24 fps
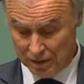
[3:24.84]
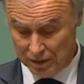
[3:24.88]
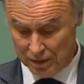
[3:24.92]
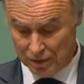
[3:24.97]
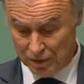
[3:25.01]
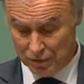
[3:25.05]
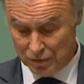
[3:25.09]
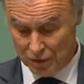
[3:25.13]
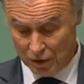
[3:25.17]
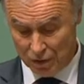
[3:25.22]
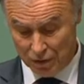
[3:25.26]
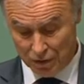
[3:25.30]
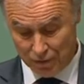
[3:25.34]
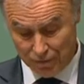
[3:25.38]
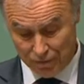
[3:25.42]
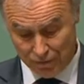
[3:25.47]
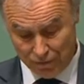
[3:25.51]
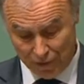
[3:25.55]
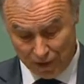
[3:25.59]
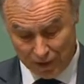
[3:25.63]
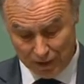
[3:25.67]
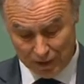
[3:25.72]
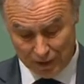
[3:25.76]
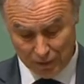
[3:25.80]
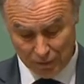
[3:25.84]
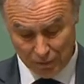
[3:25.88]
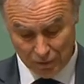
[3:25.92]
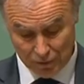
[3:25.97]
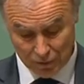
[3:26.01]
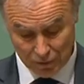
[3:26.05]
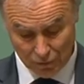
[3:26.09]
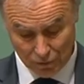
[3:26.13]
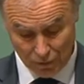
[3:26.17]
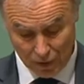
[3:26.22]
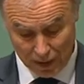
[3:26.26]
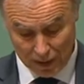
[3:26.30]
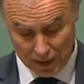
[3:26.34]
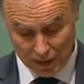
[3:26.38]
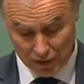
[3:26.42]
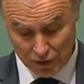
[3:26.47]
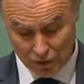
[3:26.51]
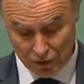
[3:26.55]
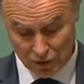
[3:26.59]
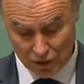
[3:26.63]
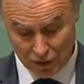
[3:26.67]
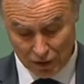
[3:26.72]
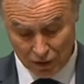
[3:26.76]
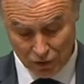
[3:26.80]
so that funding was
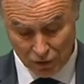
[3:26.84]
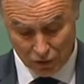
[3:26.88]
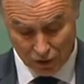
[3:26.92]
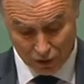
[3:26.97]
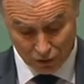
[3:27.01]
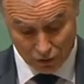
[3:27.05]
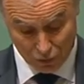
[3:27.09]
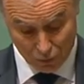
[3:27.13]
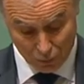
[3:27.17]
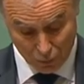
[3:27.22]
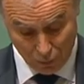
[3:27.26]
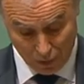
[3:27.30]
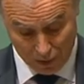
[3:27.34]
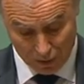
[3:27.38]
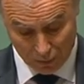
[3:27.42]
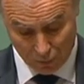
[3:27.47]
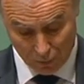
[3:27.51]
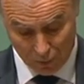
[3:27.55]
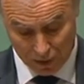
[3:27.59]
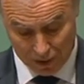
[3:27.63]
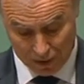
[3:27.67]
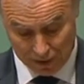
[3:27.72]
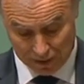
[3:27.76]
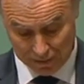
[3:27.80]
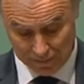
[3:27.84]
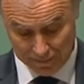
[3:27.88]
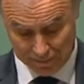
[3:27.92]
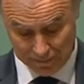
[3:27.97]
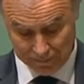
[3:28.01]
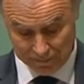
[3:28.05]
arranged in just 1 week.